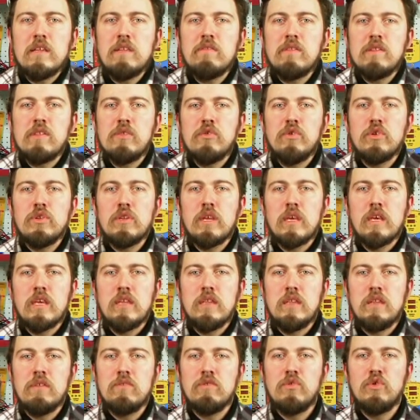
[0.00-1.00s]

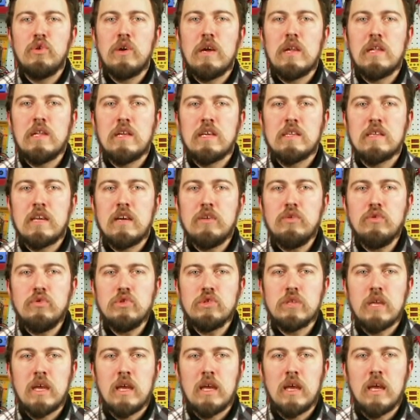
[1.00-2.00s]

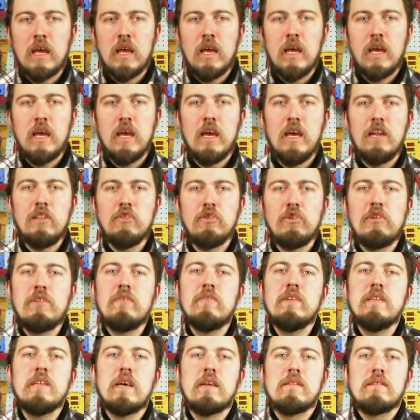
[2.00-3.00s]
L012.20 individual
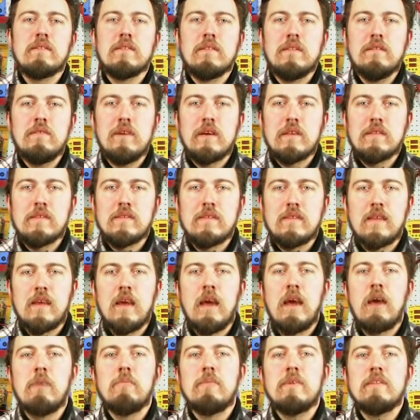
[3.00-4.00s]
outdoor TV
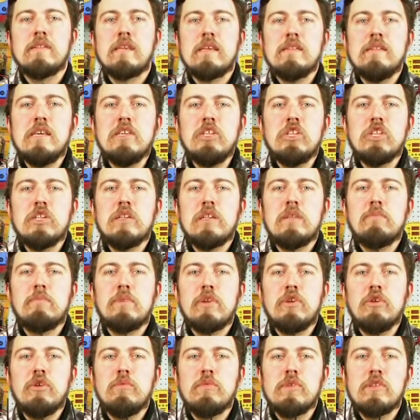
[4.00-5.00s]
antenna is
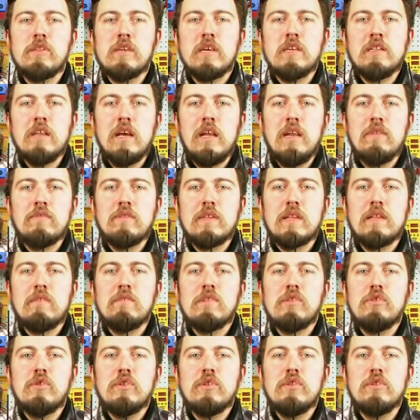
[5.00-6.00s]
designed to receive
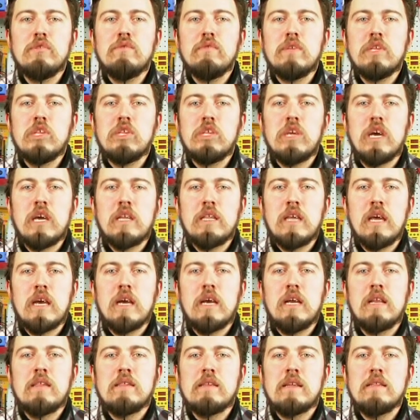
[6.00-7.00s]
horizontal
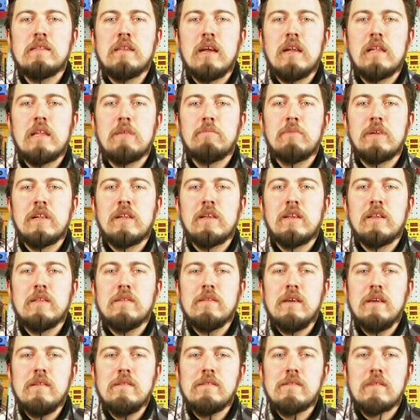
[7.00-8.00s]
polarization TV signals
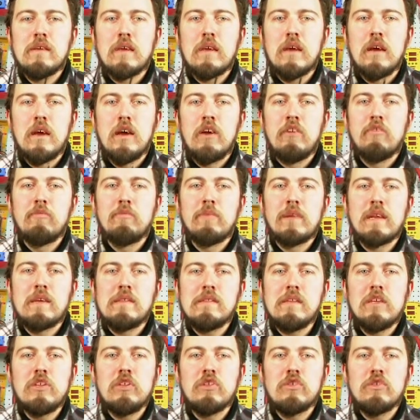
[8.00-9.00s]
in the
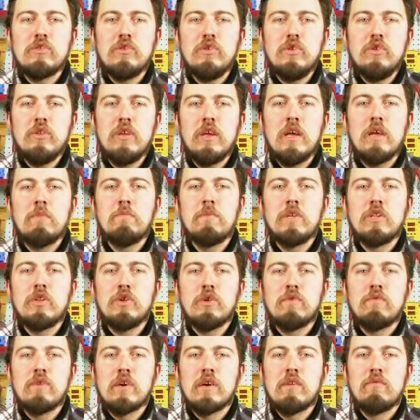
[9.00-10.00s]
band HF
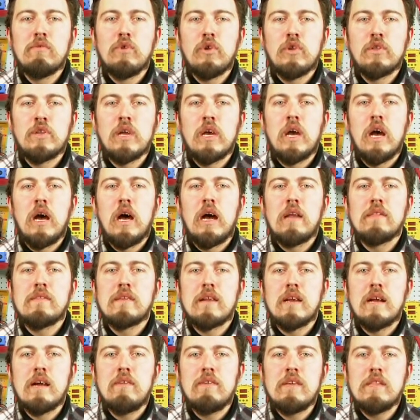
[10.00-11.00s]

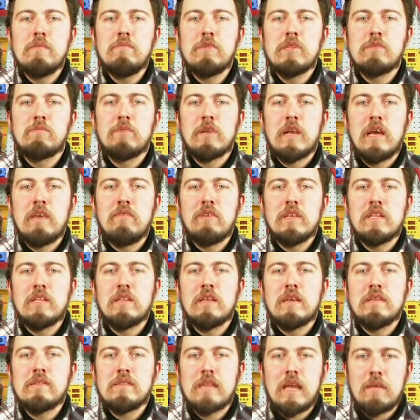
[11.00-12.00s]
48.5 to
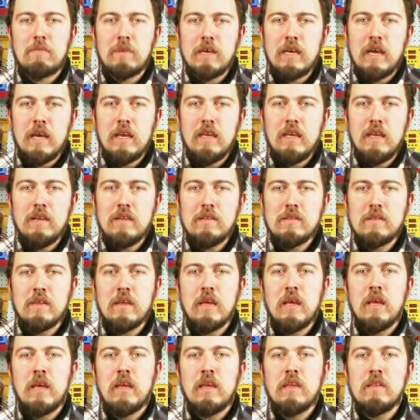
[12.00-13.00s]
100
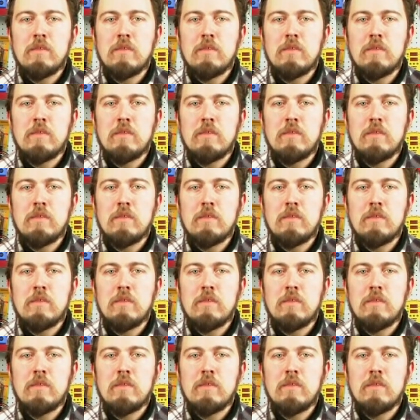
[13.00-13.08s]
MHz